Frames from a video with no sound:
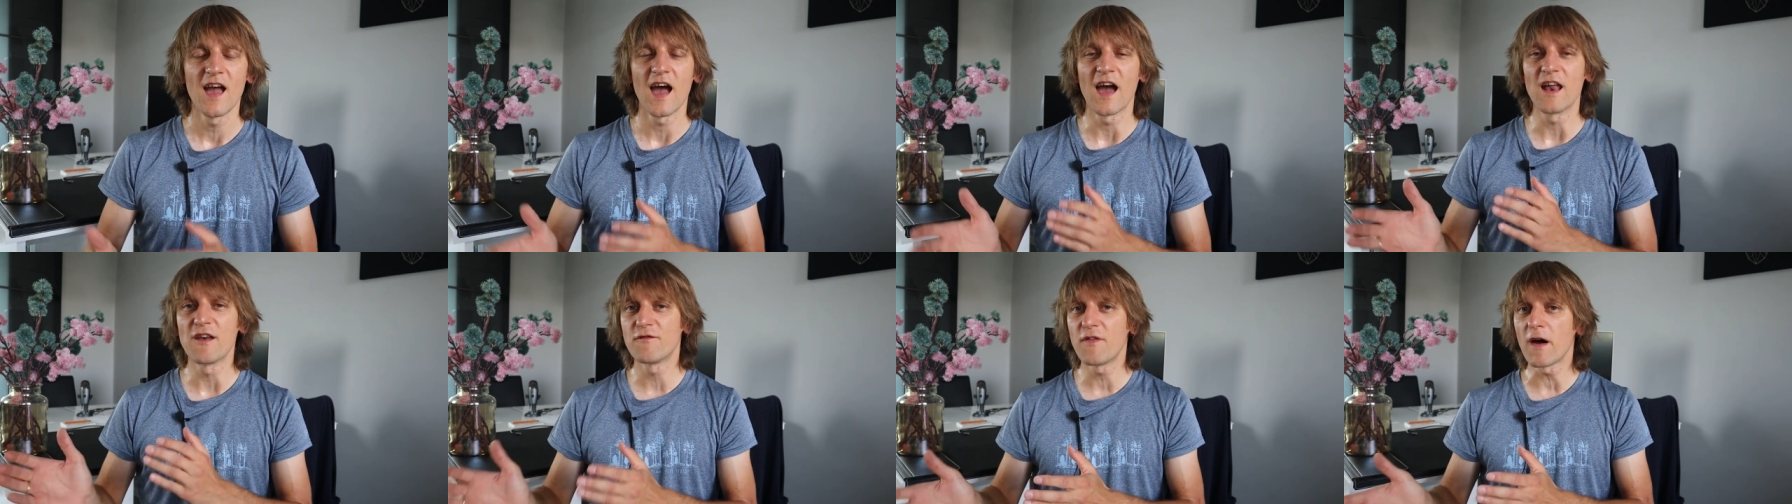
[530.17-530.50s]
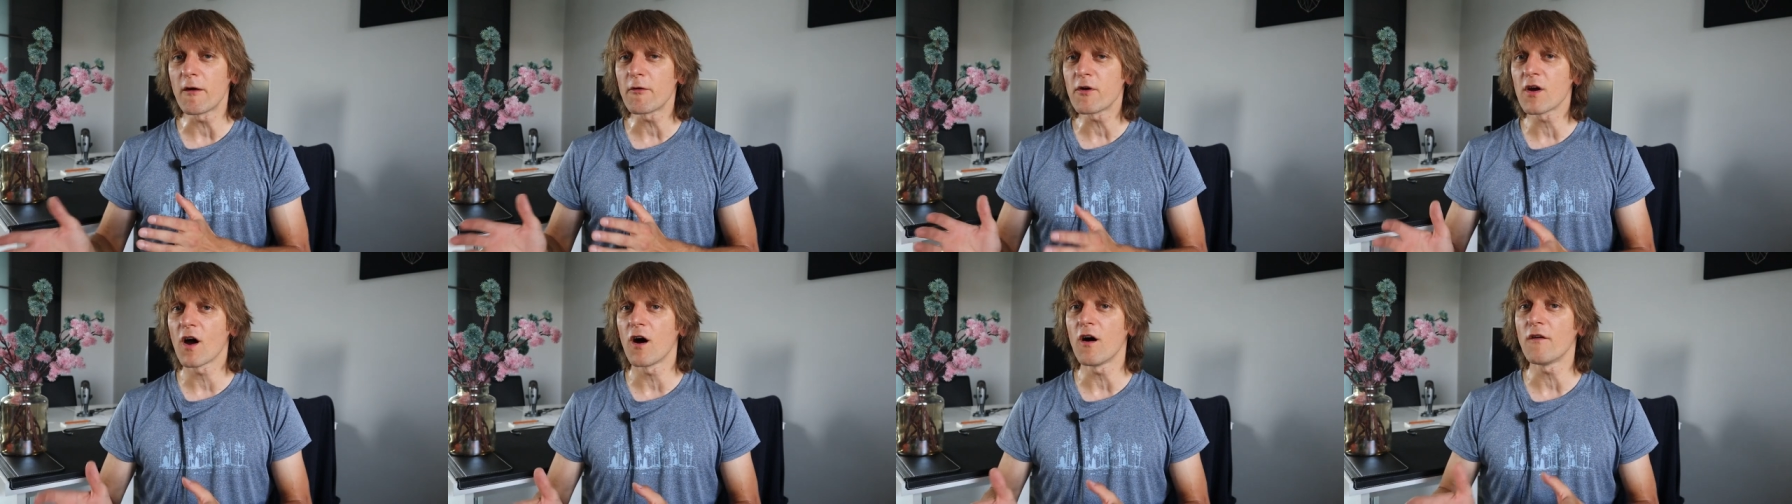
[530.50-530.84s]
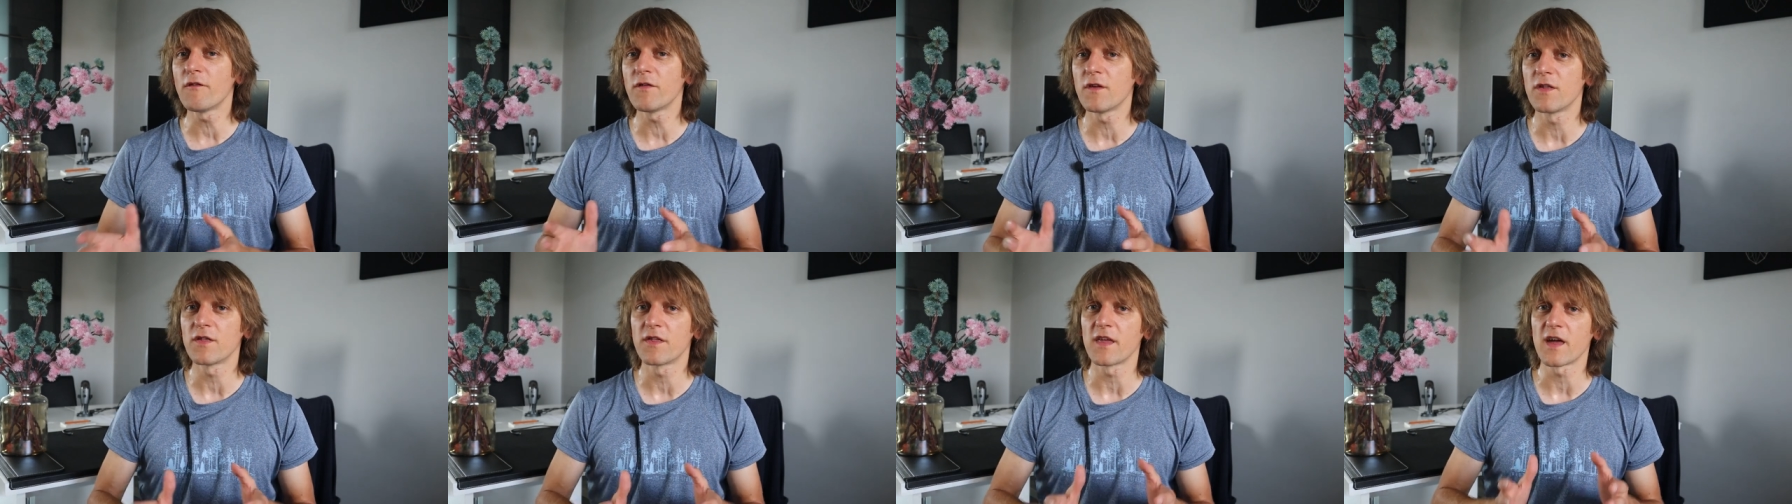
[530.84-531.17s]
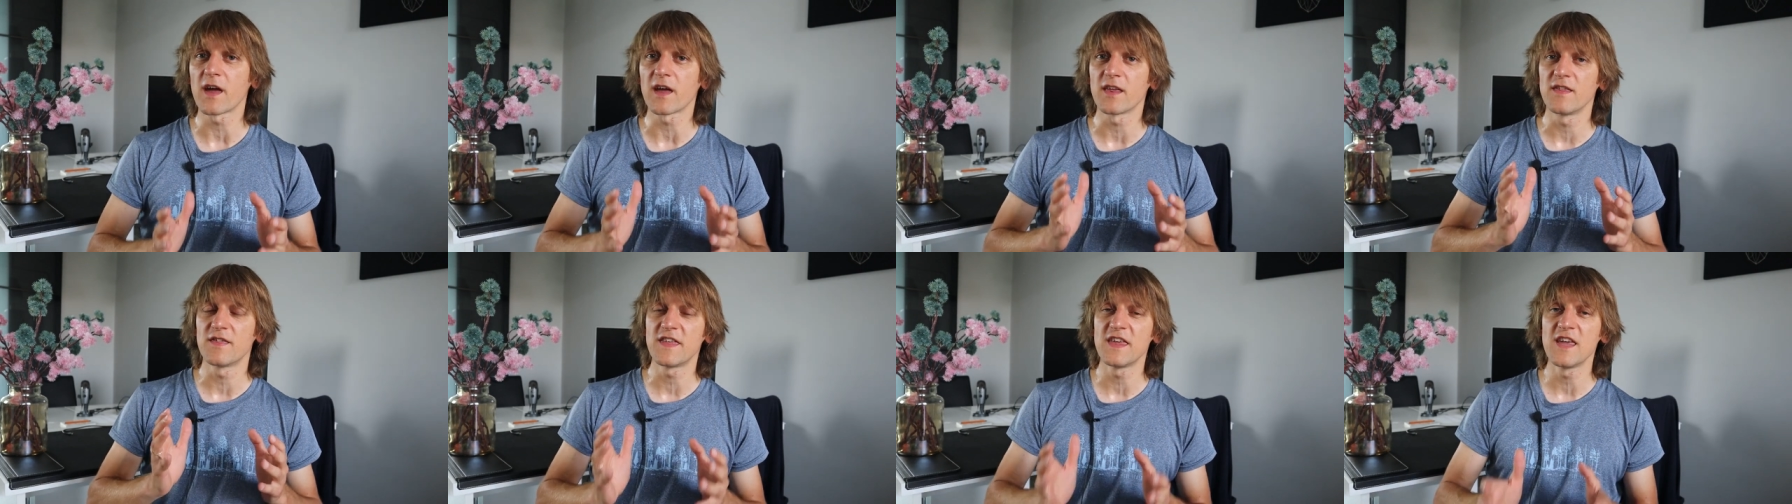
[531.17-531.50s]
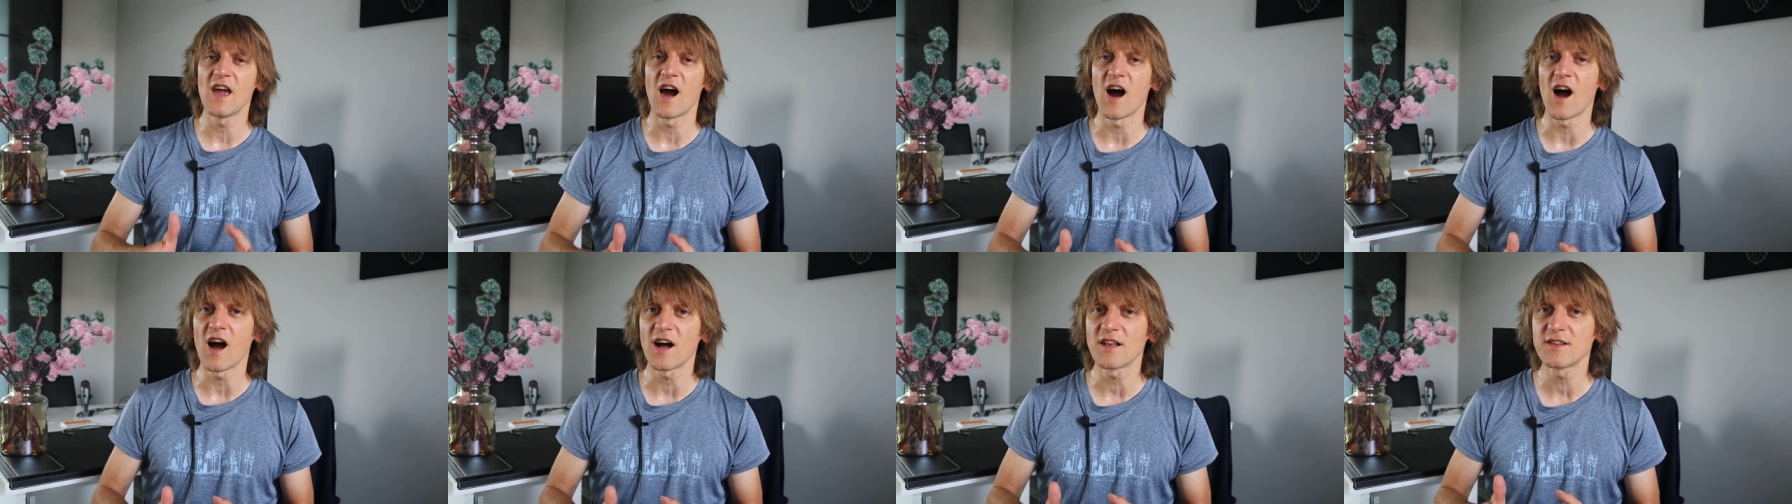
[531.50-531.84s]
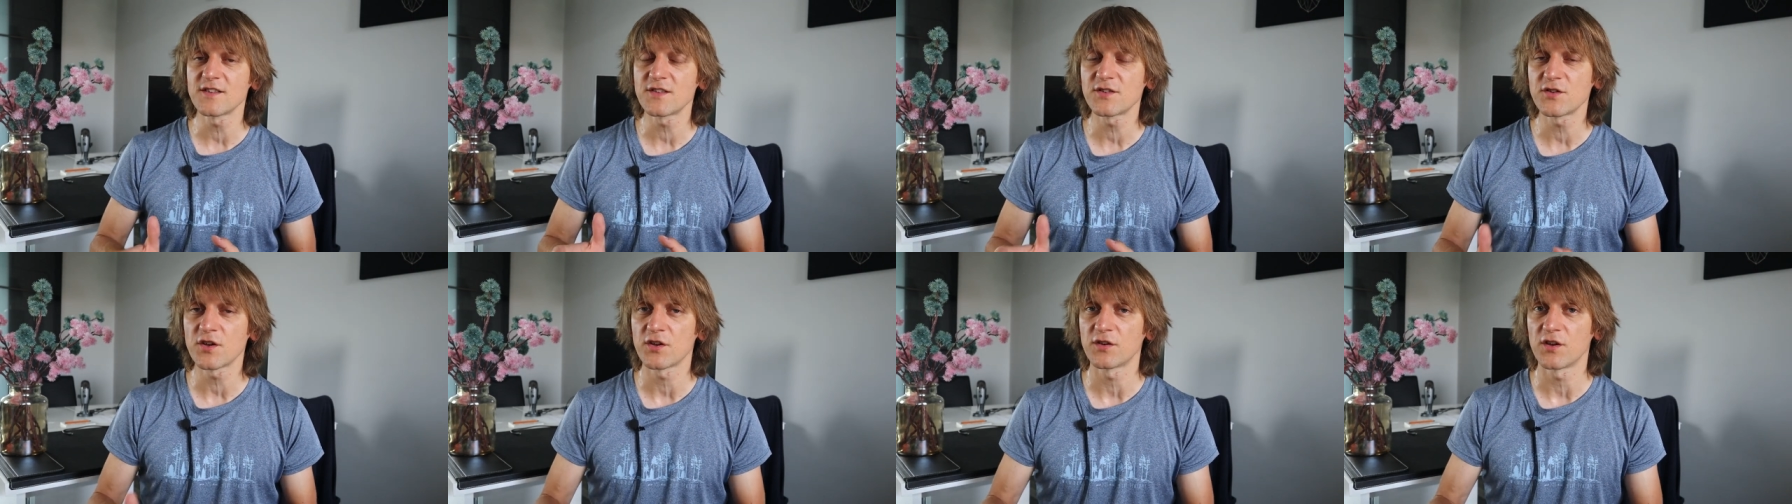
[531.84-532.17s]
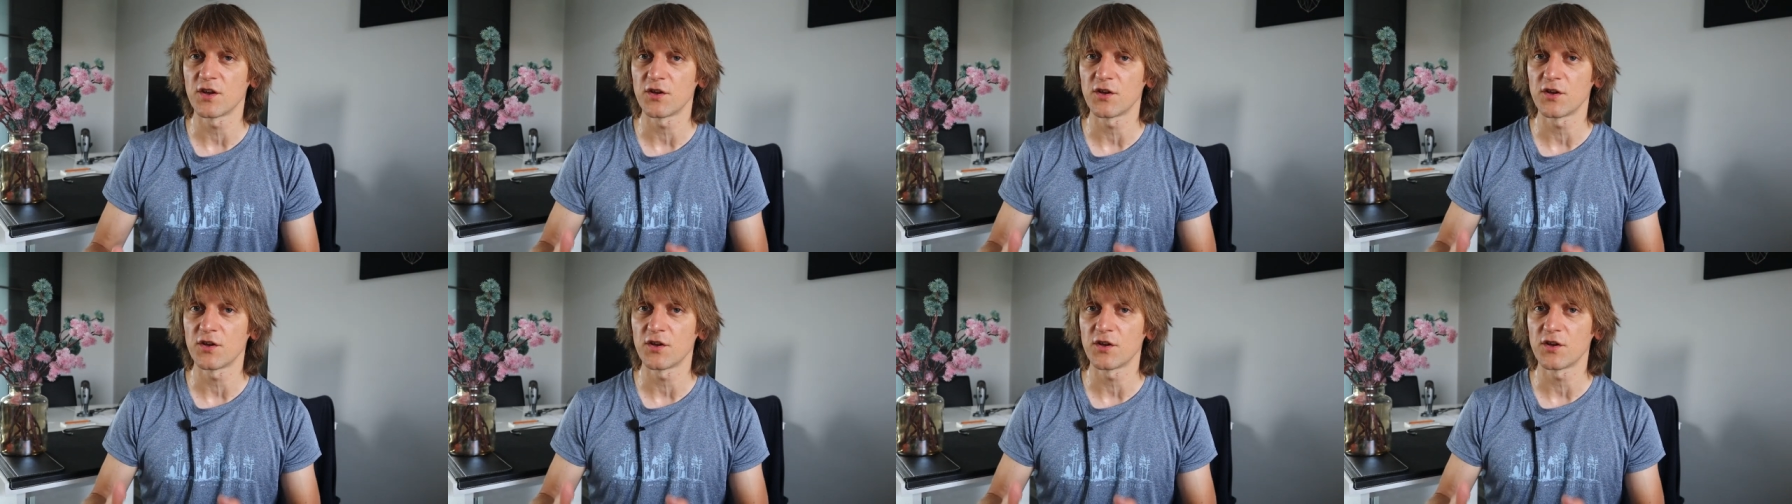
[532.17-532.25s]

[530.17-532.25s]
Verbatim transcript: And very often the, the answer